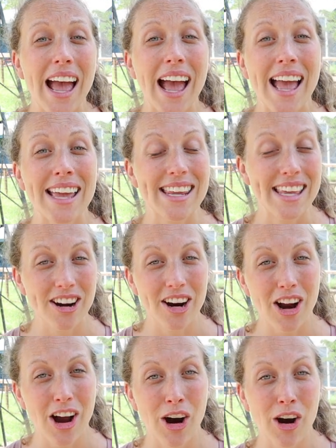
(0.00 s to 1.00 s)
And here
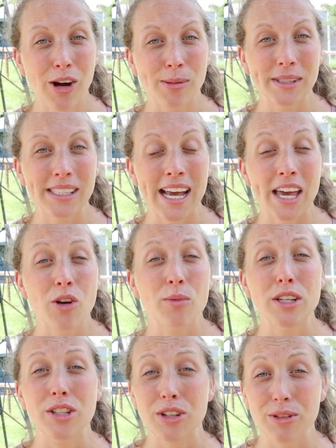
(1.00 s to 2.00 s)
at our homestead,
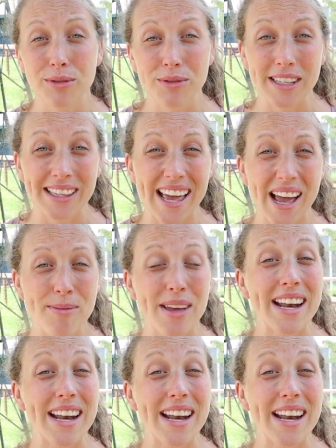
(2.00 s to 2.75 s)
we do feed them